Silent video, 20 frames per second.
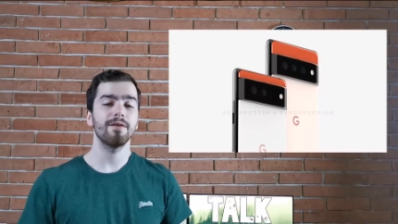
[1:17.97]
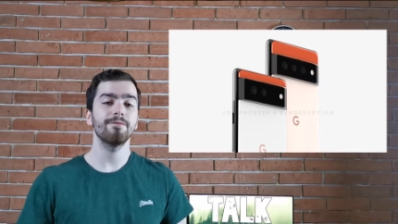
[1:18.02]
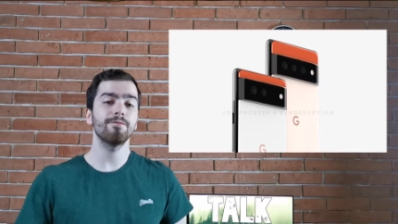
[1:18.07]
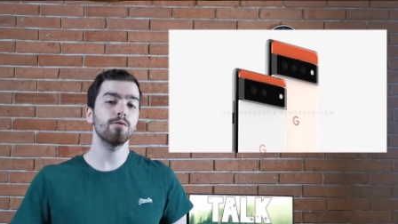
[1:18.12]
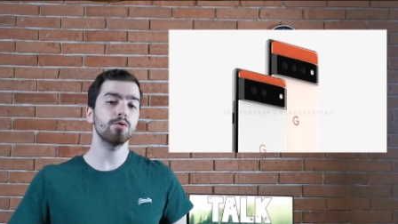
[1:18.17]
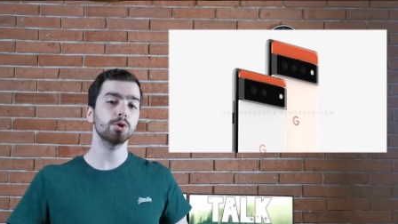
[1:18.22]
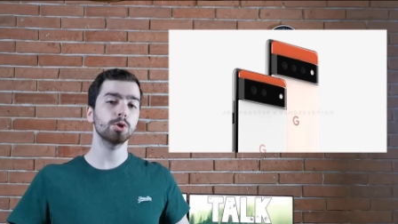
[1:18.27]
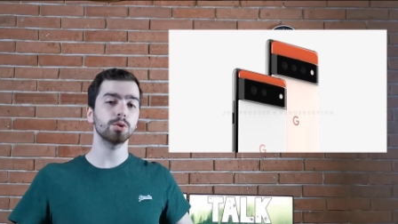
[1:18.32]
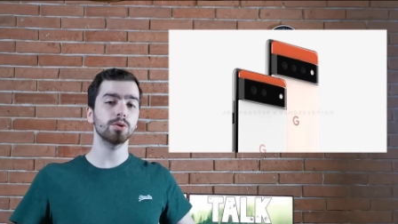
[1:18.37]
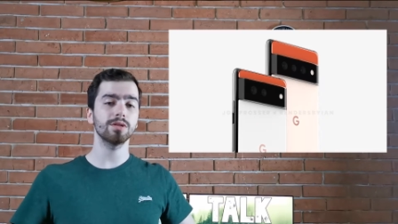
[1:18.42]

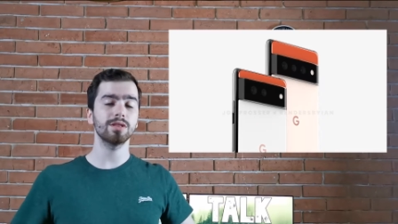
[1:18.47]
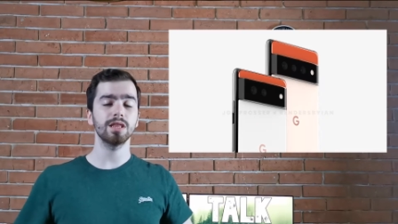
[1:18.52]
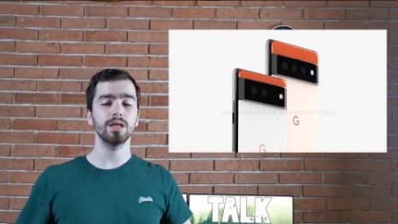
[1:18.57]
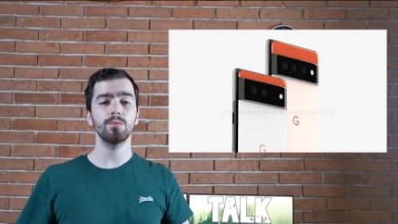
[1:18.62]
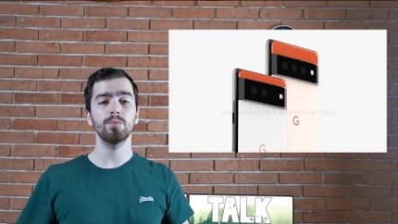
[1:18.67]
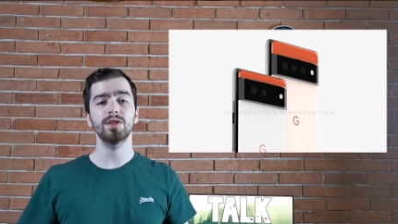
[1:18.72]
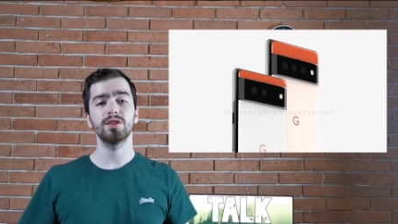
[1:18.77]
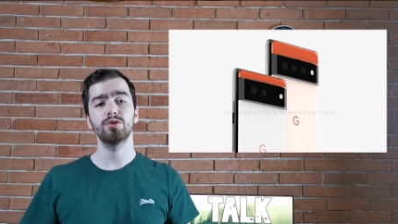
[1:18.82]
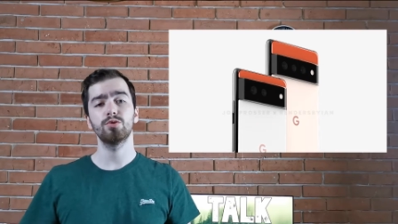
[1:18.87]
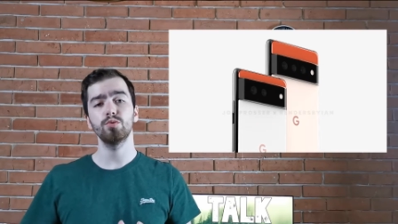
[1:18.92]

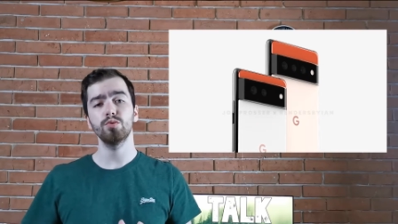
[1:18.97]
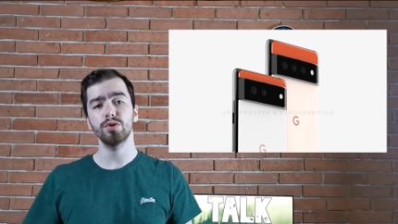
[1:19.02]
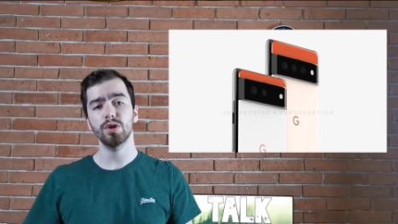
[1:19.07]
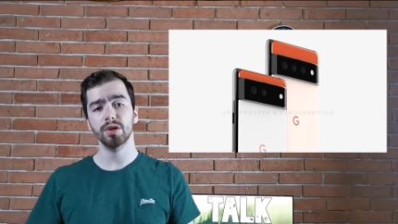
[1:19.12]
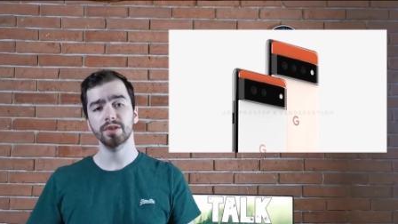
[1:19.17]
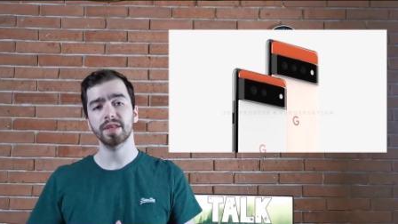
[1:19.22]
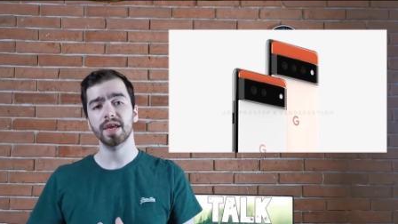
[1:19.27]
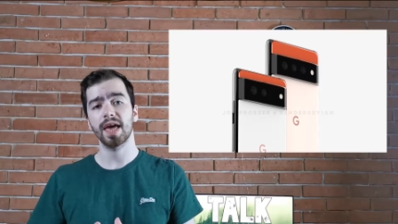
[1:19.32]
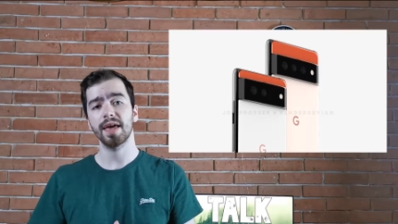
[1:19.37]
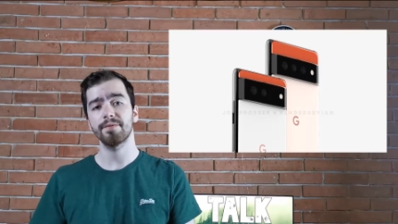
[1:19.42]
Unfortunately, we do
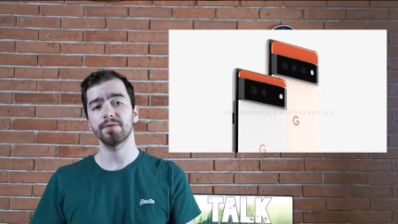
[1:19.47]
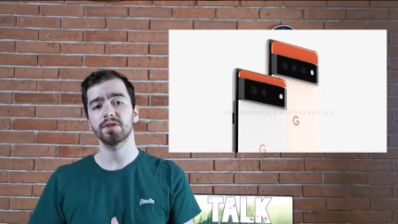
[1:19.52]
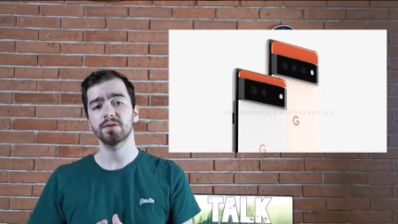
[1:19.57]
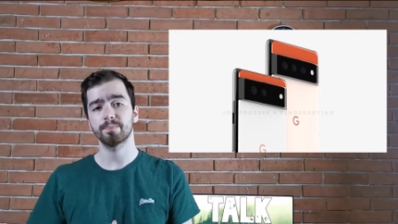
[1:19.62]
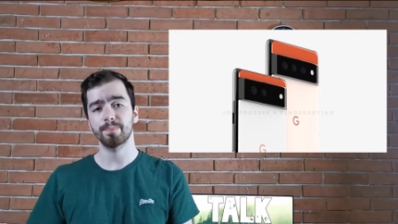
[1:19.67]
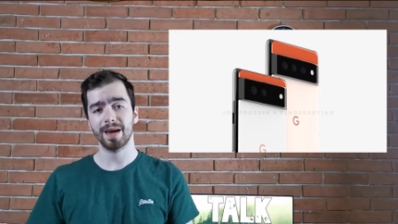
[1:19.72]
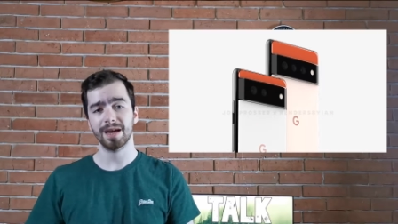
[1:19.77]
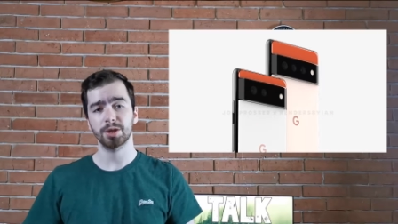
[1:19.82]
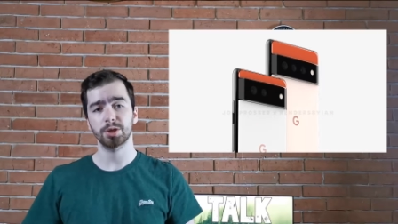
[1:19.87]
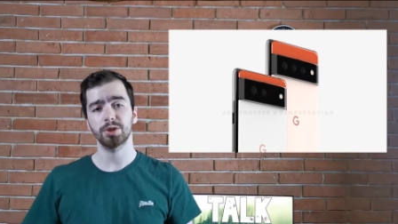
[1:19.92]
not have a
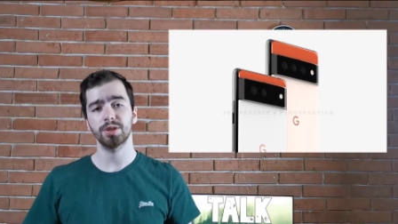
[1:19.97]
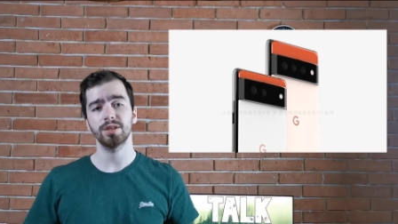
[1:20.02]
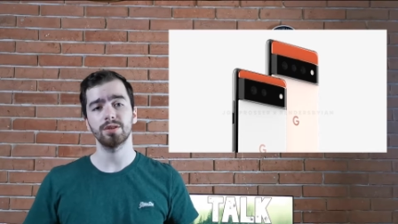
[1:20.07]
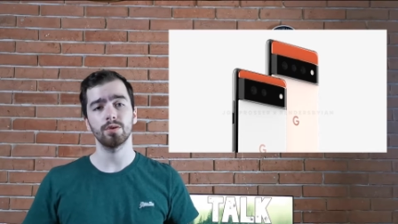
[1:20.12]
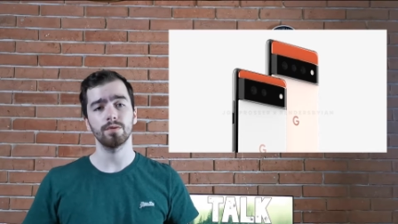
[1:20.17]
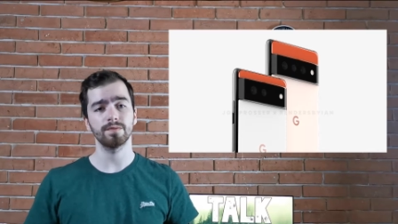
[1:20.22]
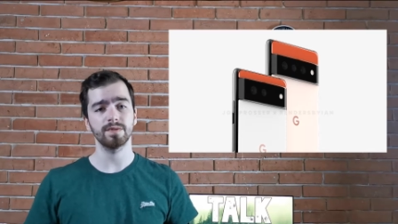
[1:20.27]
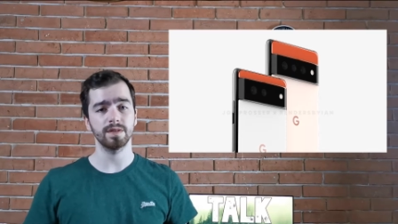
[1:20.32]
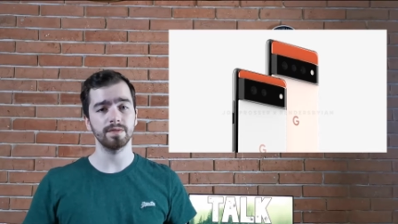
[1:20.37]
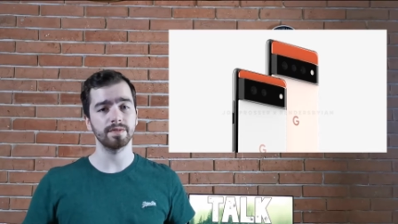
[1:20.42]
spec
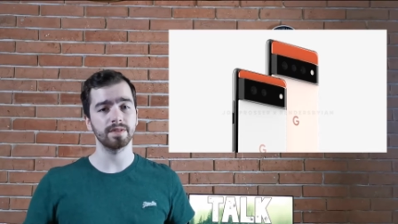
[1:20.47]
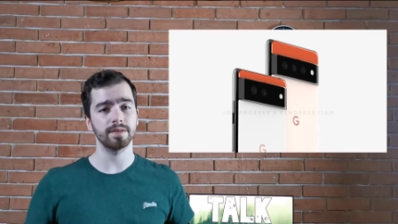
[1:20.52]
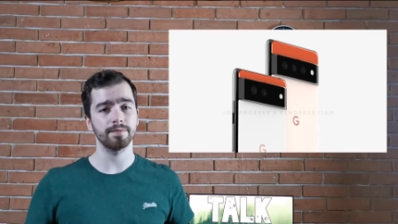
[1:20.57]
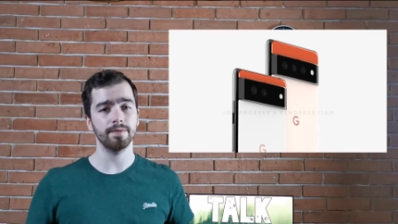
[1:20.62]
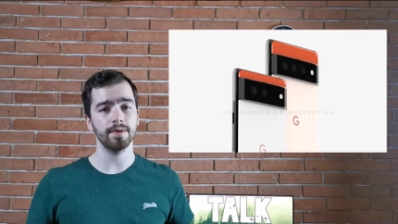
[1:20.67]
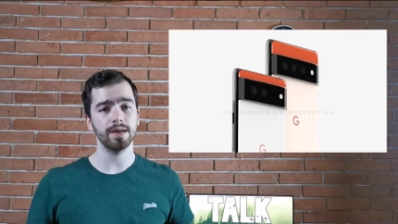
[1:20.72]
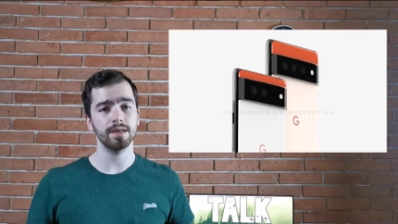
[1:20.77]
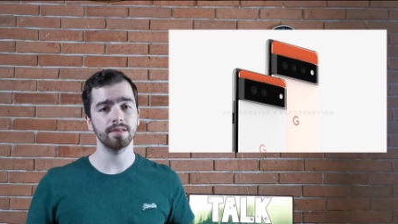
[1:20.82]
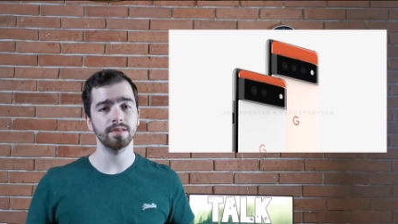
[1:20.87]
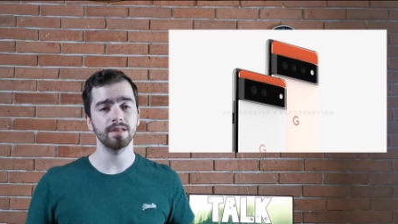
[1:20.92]
sheet of these
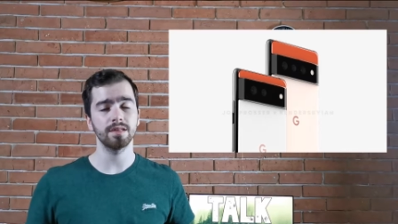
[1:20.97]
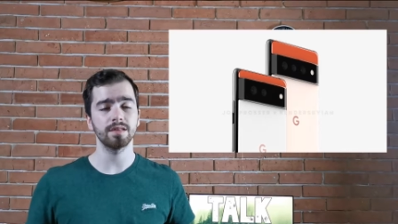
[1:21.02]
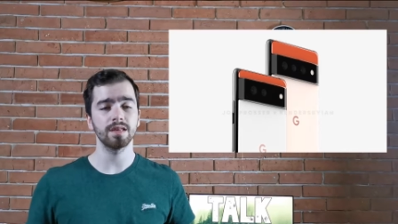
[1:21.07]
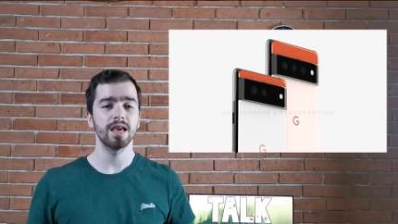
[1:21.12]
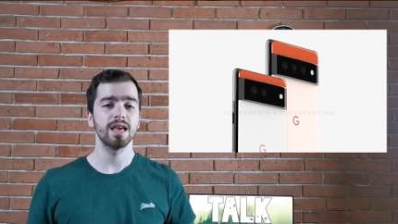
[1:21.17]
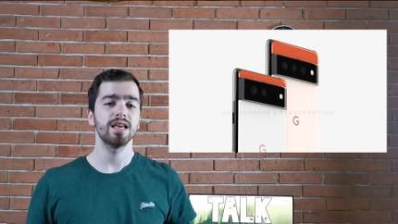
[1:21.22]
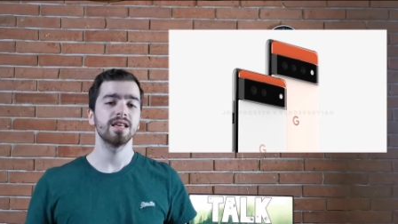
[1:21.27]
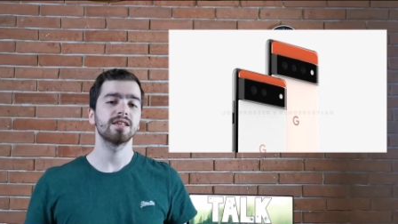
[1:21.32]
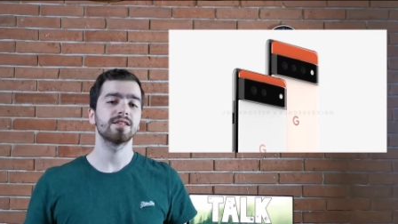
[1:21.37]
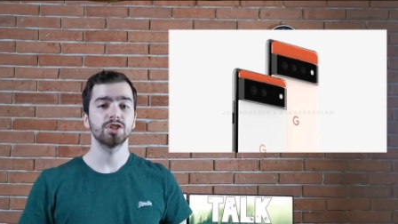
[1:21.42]
devices,